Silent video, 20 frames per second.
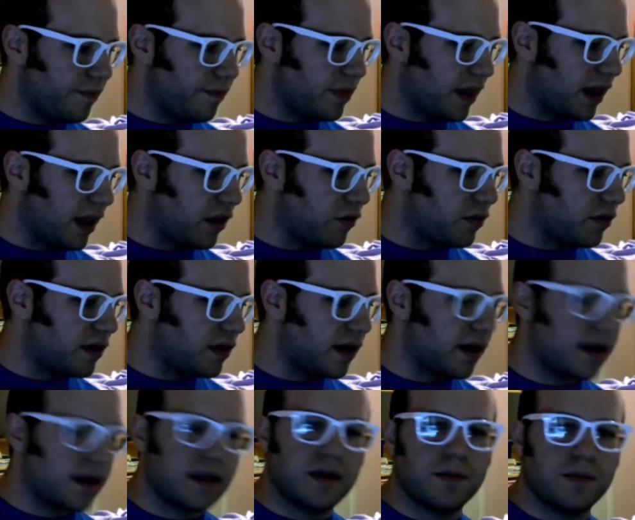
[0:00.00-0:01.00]
Like you
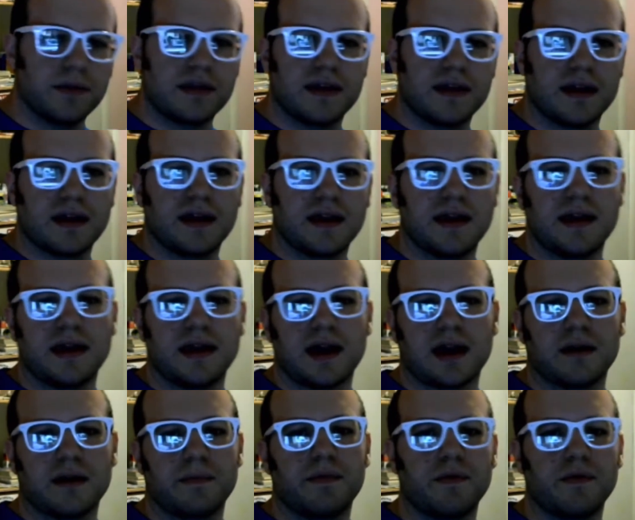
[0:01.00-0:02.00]
would think he
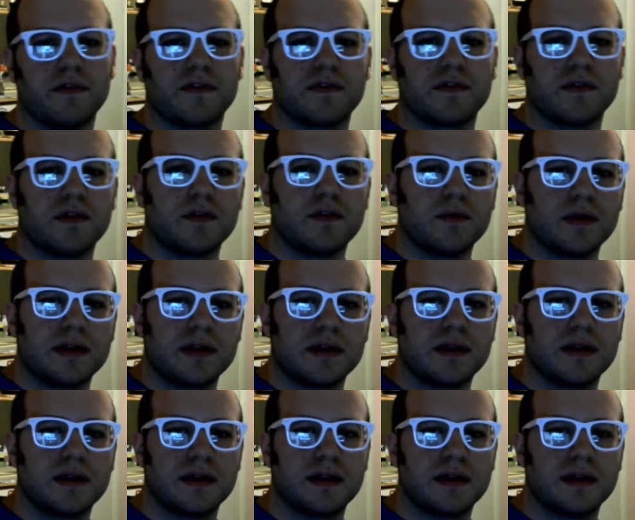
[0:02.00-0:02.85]
kind of pulls through, and